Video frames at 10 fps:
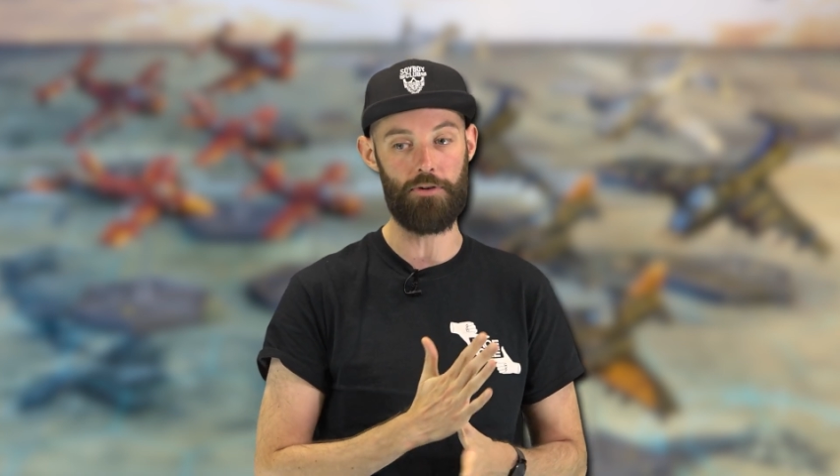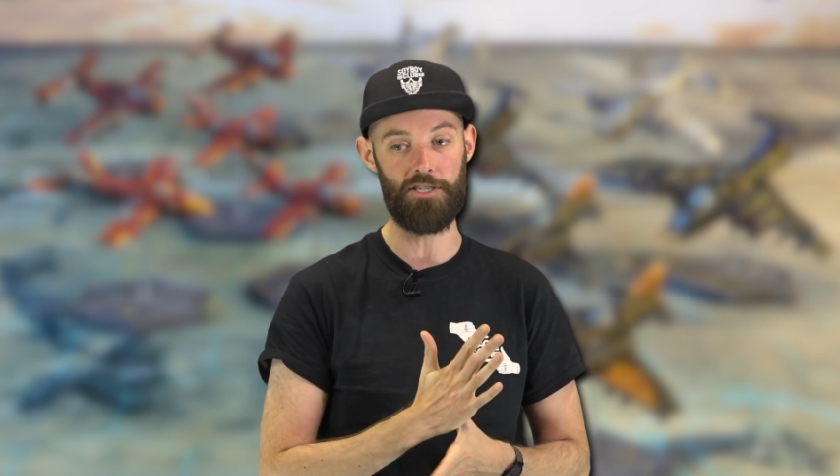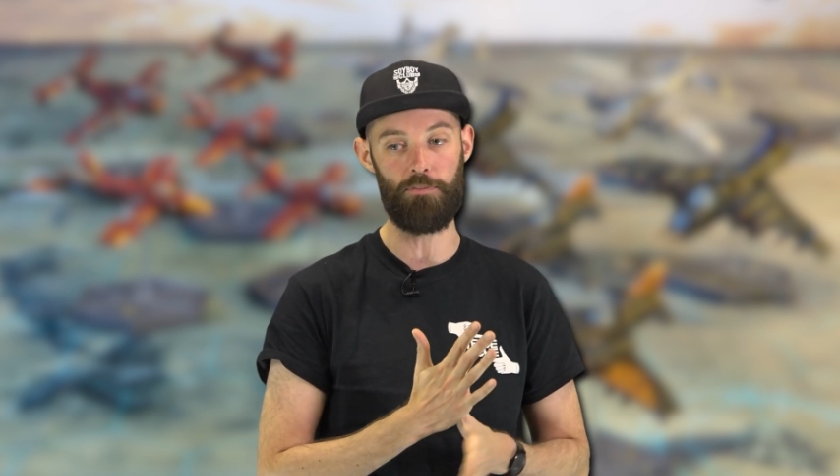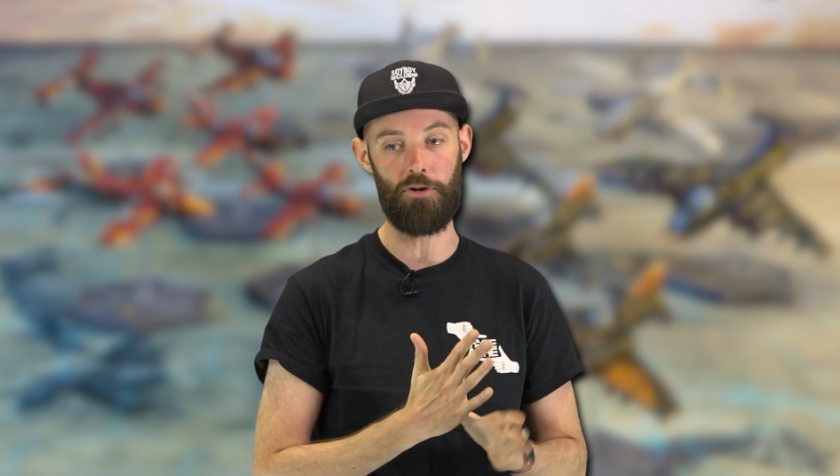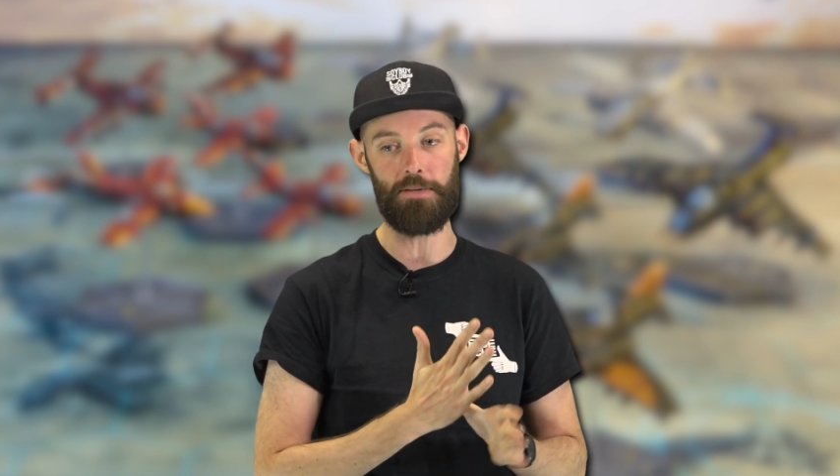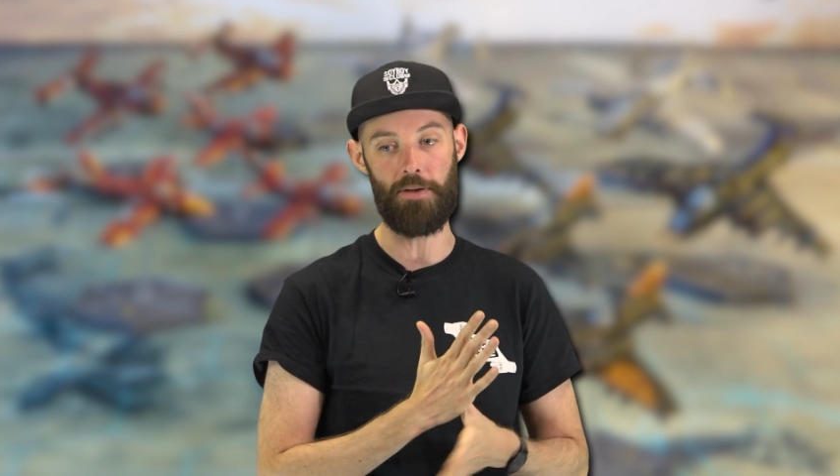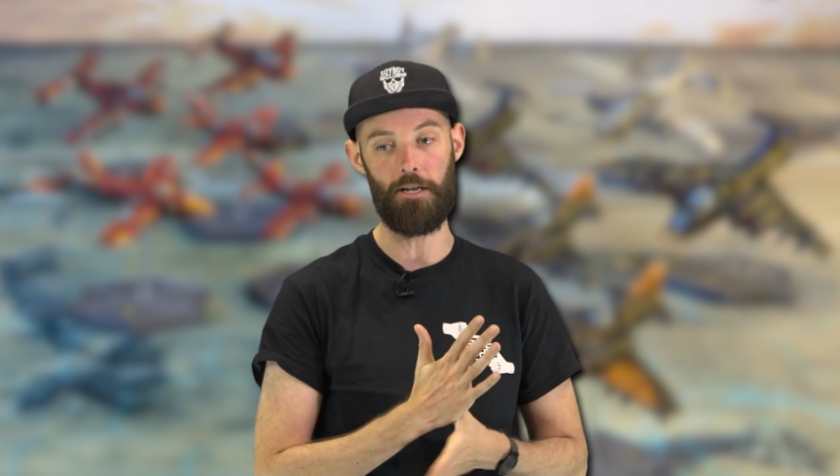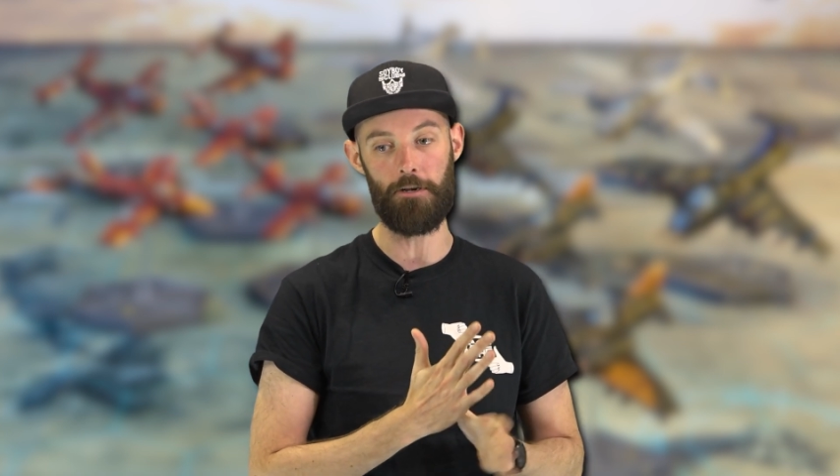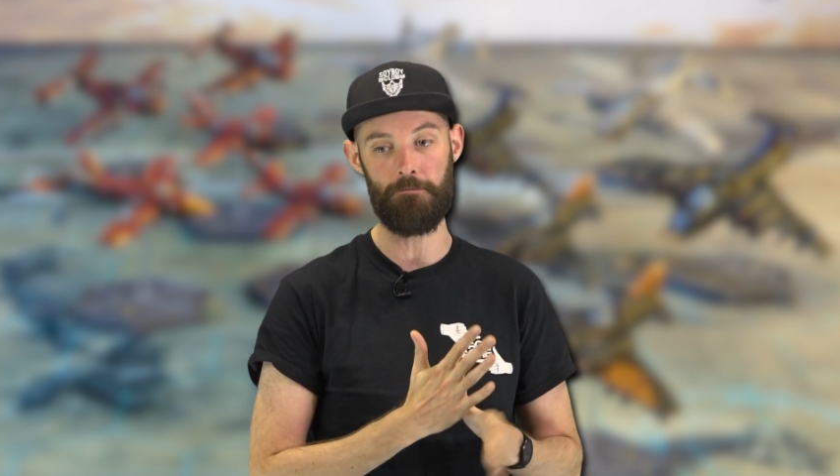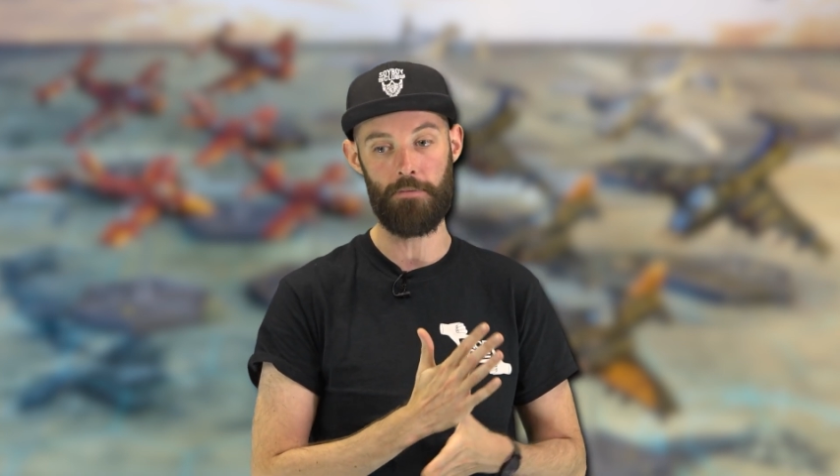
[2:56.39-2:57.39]
Russ body
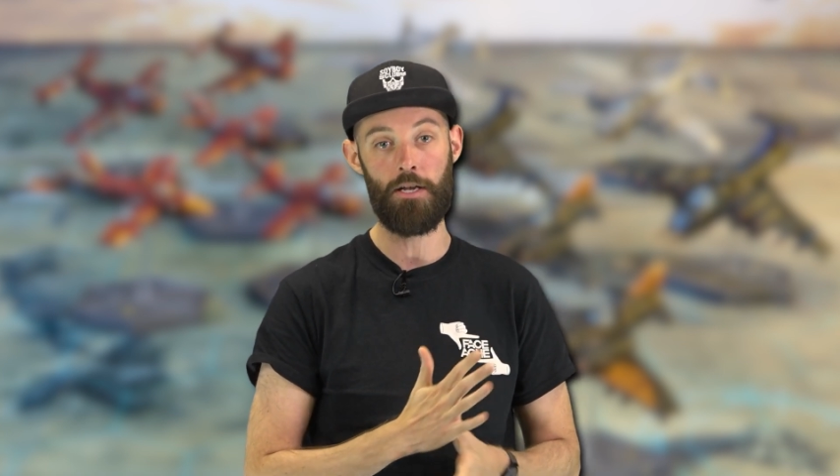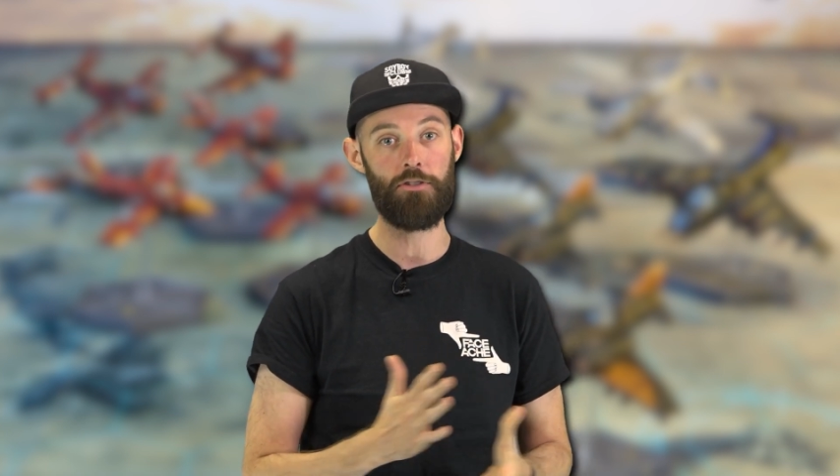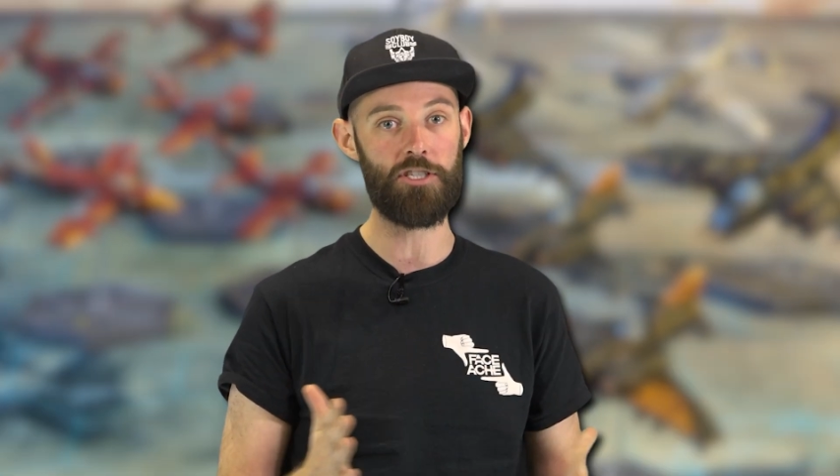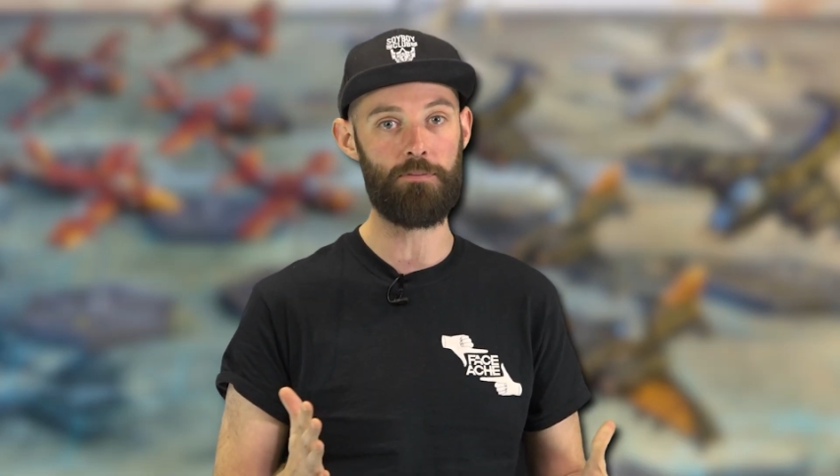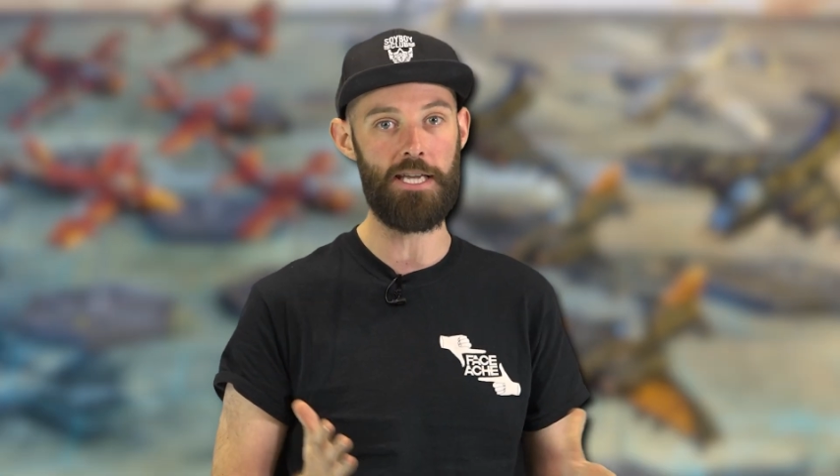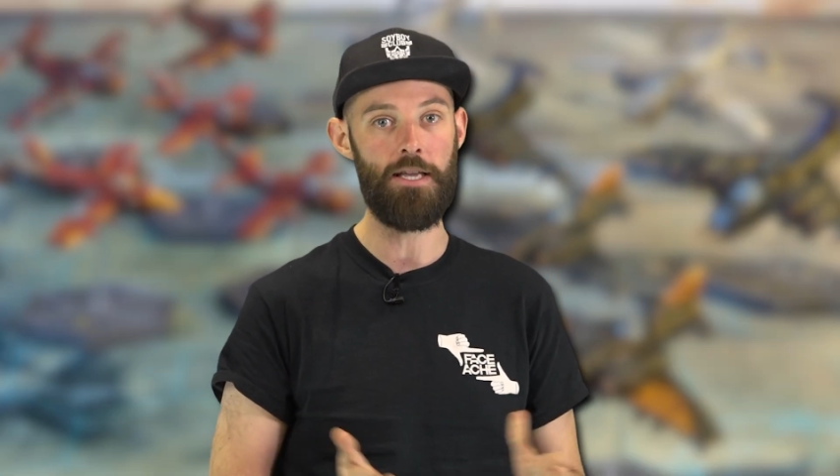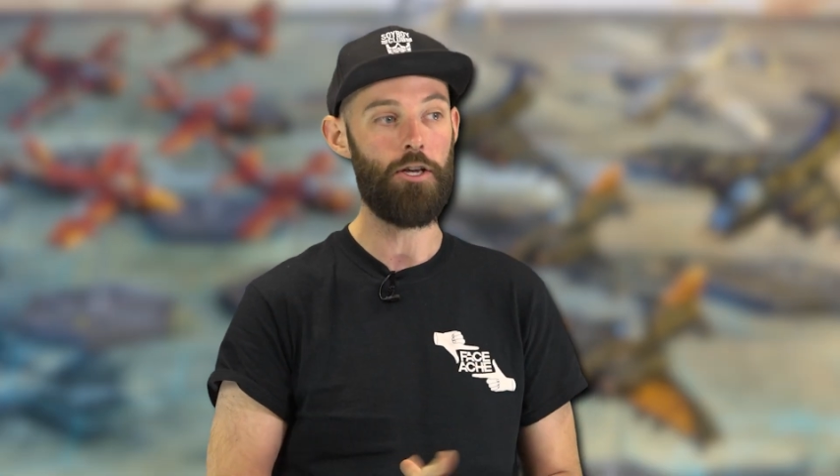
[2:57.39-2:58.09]
pillow. Just me?